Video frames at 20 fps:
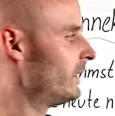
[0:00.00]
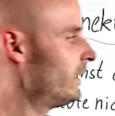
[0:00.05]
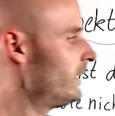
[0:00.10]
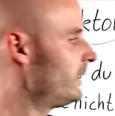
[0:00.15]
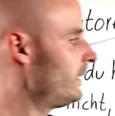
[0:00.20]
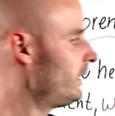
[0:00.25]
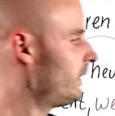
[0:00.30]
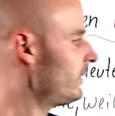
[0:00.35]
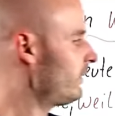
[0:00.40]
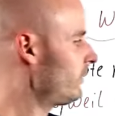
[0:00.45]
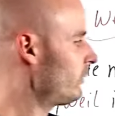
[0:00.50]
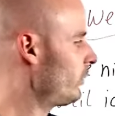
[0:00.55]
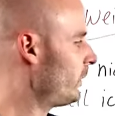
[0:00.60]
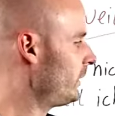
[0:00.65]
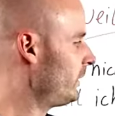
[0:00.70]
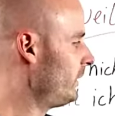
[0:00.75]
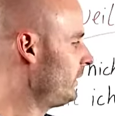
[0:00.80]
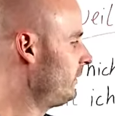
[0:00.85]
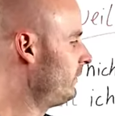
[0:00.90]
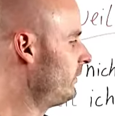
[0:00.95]
here it's
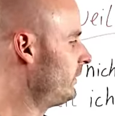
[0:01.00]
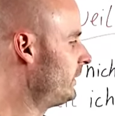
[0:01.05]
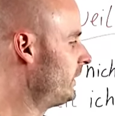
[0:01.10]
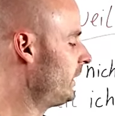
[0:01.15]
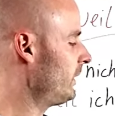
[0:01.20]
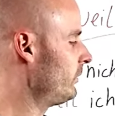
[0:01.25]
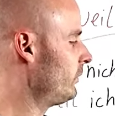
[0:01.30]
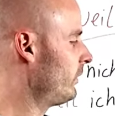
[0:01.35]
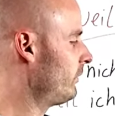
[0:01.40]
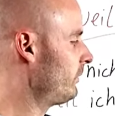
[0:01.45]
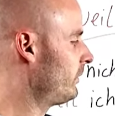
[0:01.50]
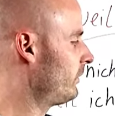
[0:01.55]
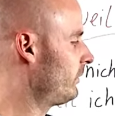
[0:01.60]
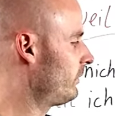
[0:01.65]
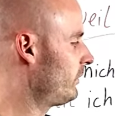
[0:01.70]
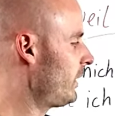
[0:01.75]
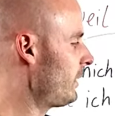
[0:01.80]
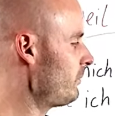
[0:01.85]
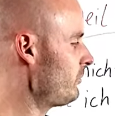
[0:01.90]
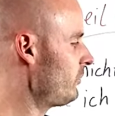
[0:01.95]
quite easy. Yeah? You have the
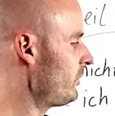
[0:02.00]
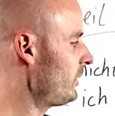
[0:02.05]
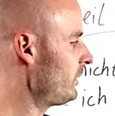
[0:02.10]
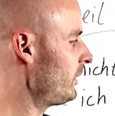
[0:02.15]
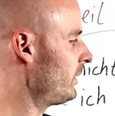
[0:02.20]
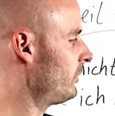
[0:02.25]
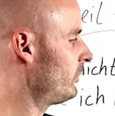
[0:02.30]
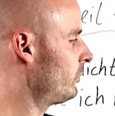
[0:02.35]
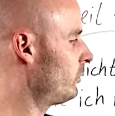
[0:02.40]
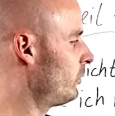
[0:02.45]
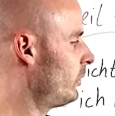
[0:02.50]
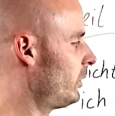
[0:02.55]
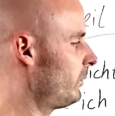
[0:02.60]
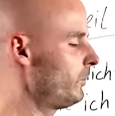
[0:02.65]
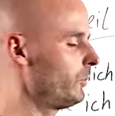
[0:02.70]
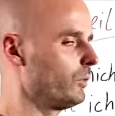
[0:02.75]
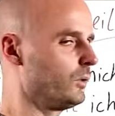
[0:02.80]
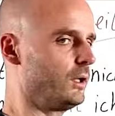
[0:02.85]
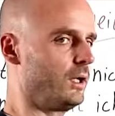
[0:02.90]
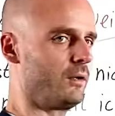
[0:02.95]
subject and the
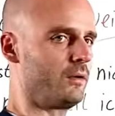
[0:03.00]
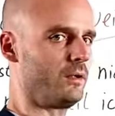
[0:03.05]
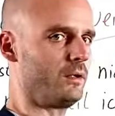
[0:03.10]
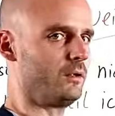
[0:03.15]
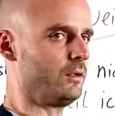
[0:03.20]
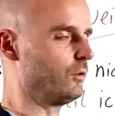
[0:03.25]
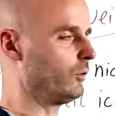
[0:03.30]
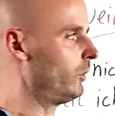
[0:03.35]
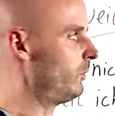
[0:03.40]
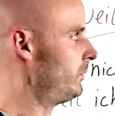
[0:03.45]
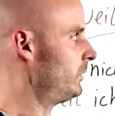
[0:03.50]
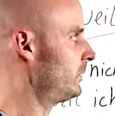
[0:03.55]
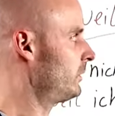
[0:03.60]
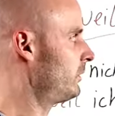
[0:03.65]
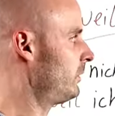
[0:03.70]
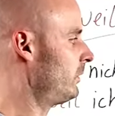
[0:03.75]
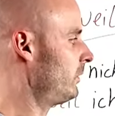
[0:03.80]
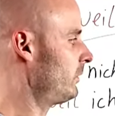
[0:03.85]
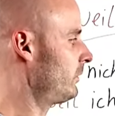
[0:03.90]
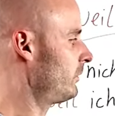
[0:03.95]
verb together in a normal
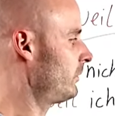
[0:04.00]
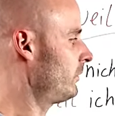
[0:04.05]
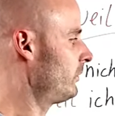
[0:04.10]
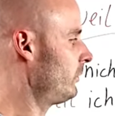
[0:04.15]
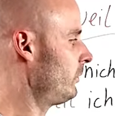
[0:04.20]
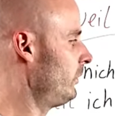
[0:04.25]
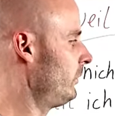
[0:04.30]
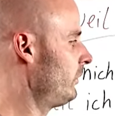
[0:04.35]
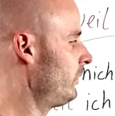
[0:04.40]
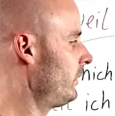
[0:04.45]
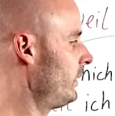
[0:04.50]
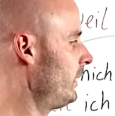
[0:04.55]
clause. So it's